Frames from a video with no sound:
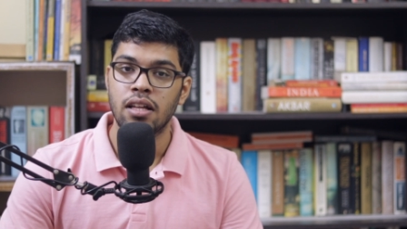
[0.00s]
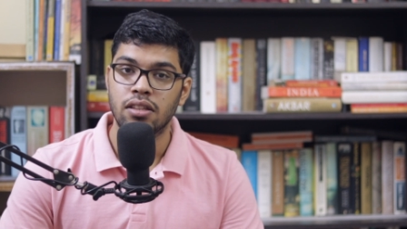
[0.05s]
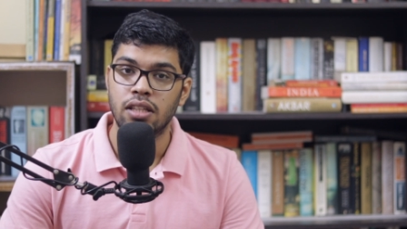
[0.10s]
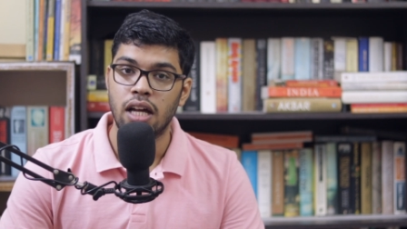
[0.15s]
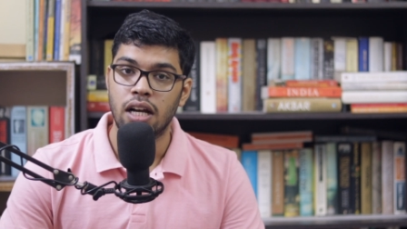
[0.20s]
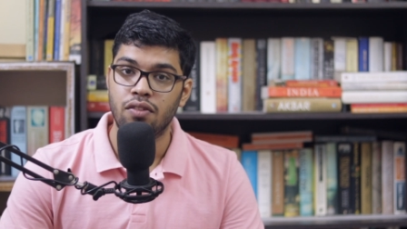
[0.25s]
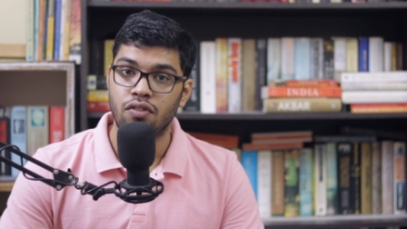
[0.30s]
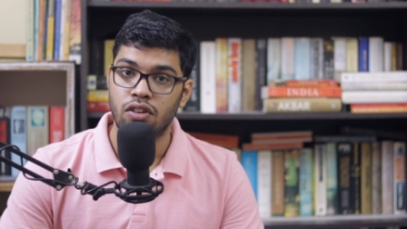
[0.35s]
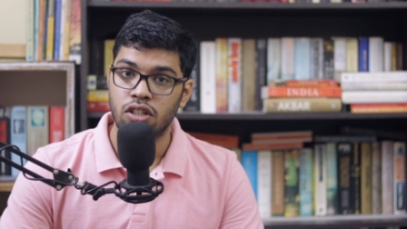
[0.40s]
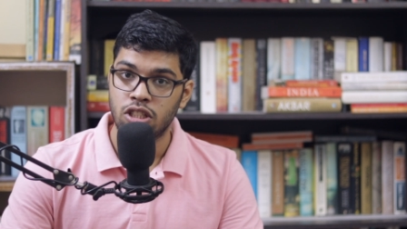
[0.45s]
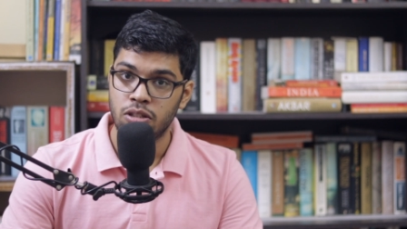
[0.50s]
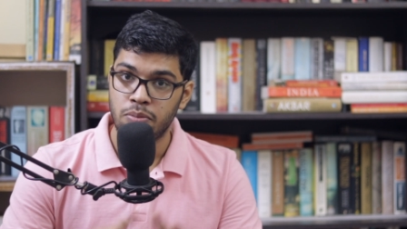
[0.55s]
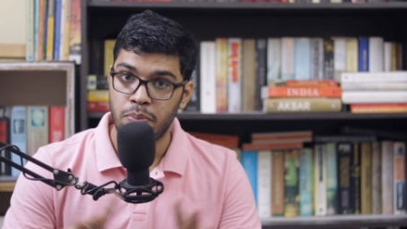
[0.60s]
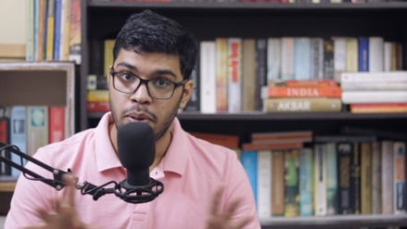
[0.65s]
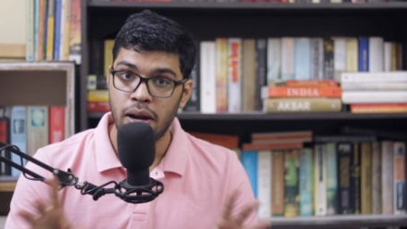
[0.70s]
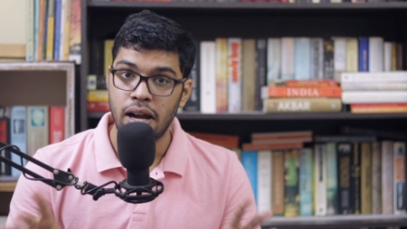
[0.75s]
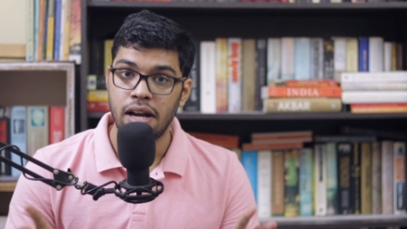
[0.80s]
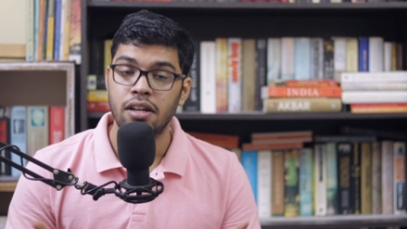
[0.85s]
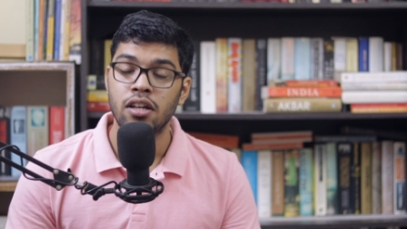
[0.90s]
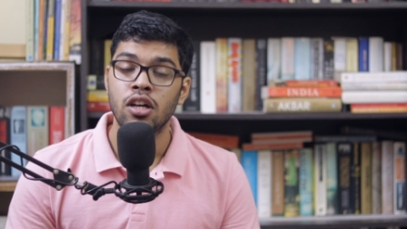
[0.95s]
that were
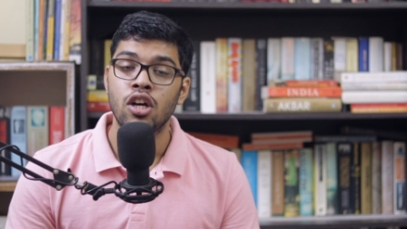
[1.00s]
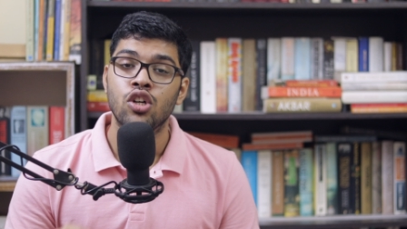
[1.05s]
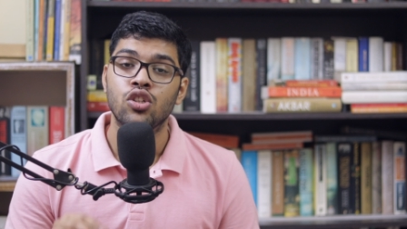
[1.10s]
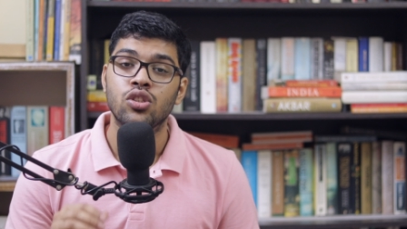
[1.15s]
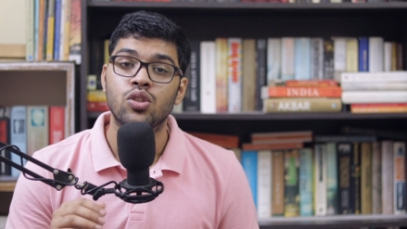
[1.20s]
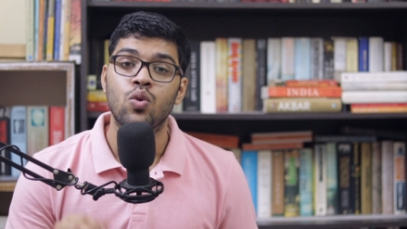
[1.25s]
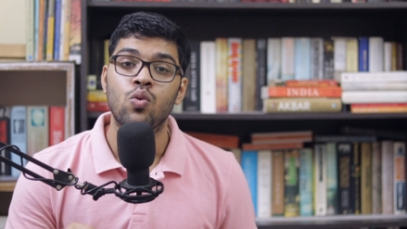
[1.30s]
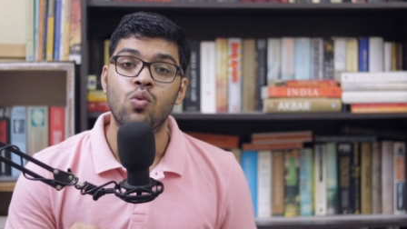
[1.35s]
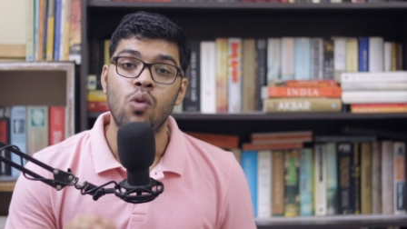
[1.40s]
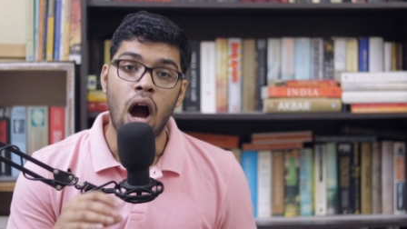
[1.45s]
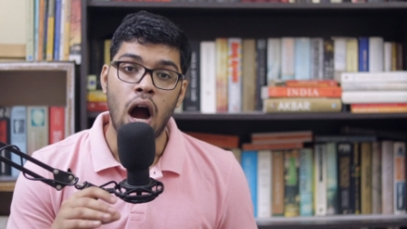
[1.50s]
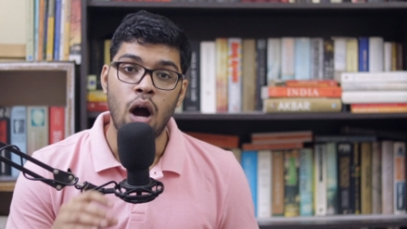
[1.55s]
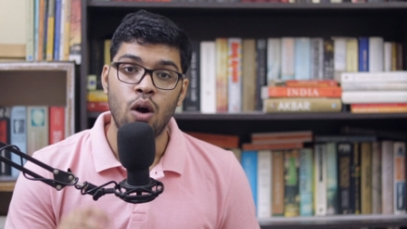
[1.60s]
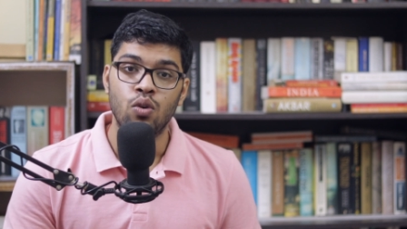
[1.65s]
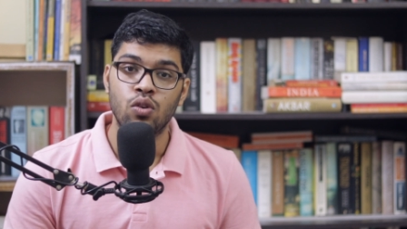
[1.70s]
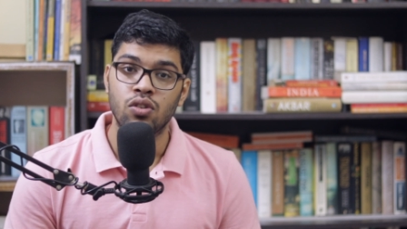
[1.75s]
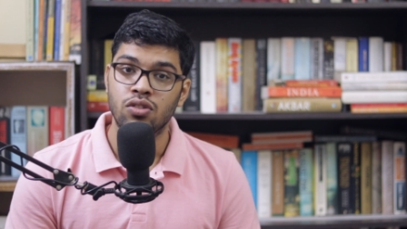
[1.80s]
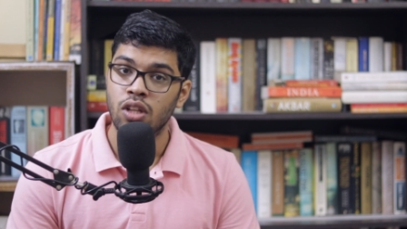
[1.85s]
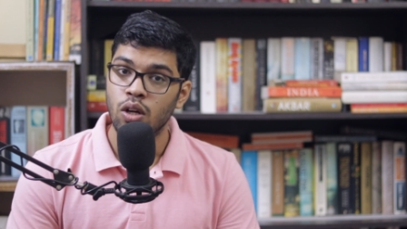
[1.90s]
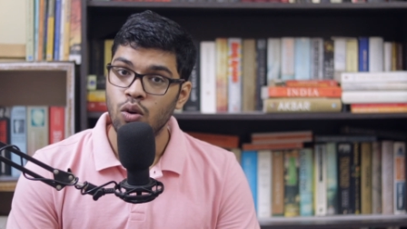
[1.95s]
spread
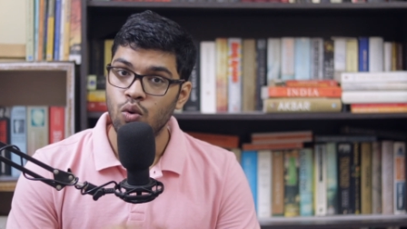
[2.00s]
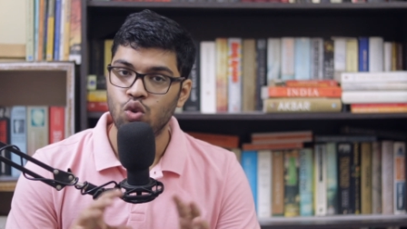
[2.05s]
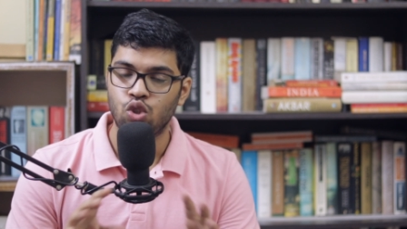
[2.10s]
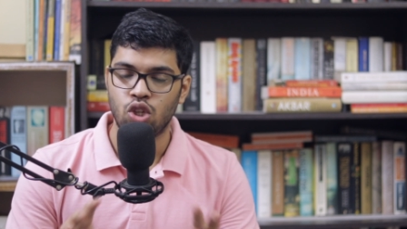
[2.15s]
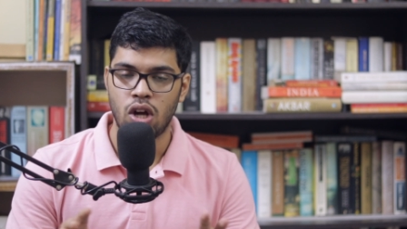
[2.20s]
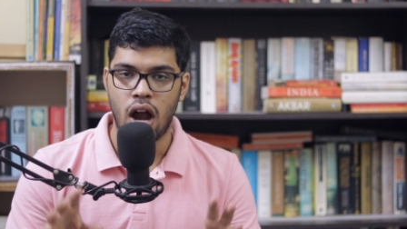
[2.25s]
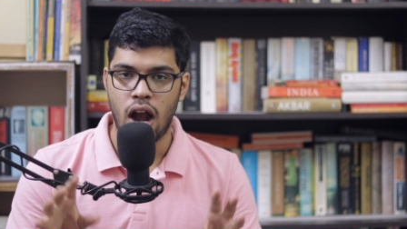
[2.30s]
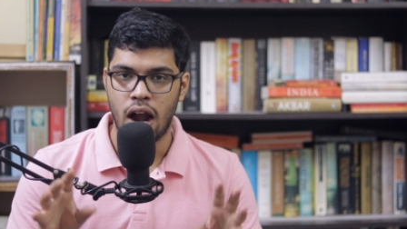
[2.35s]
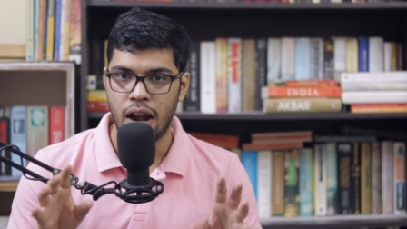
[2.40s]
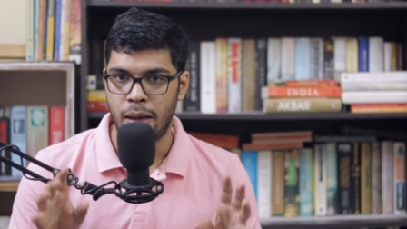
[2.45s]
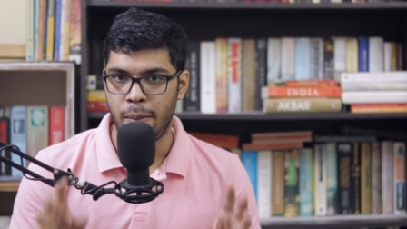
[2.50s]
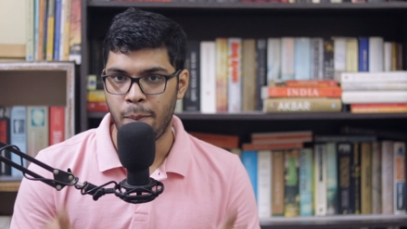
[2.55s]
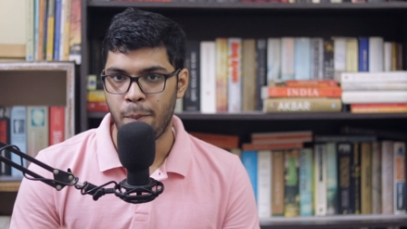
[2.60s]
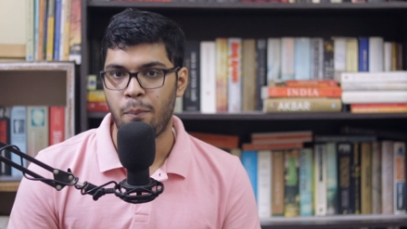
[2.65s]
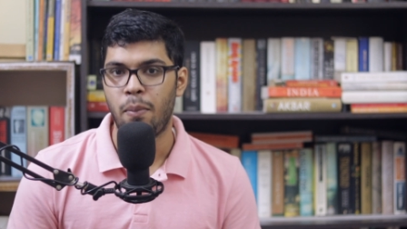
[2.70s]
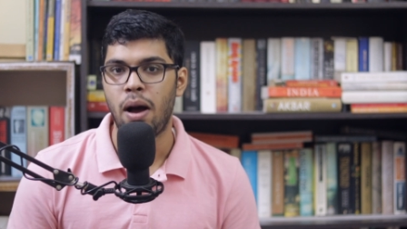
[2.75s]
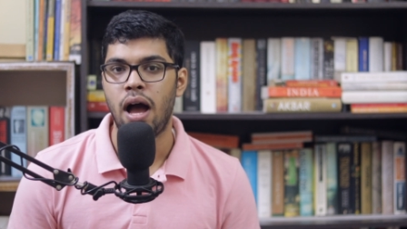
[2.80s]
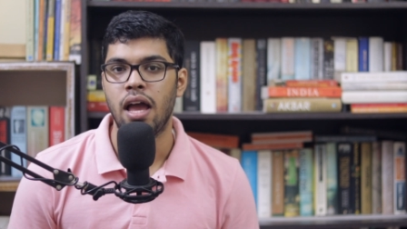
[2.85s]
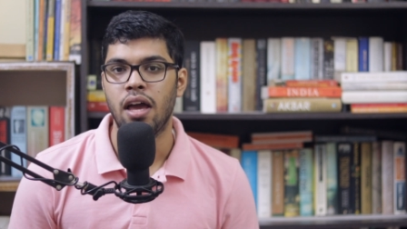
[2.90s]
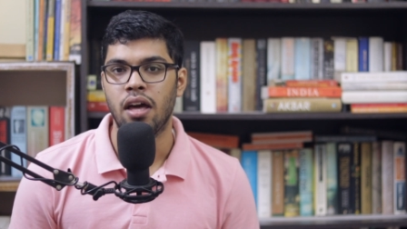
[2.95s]
throughout the Kushan
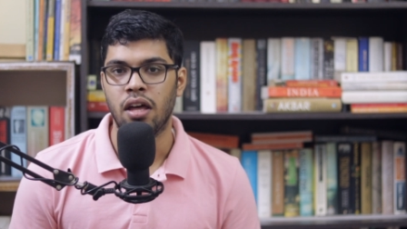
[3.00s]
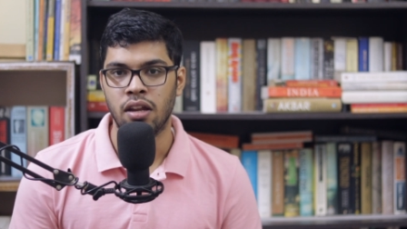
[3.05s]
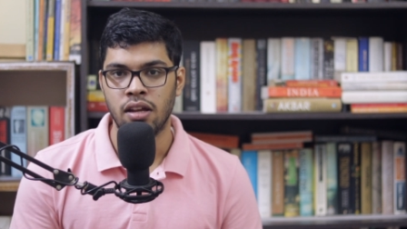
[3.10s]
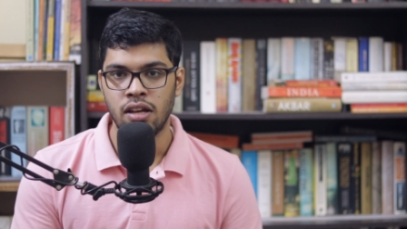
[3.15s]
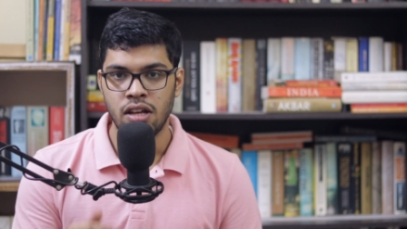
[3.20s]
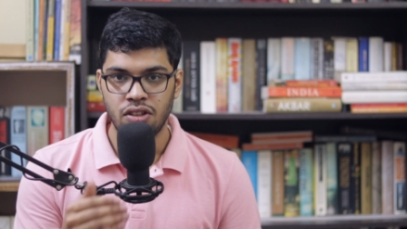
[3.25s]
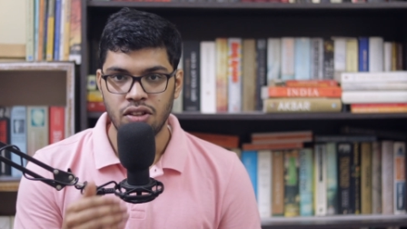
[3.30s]
empire.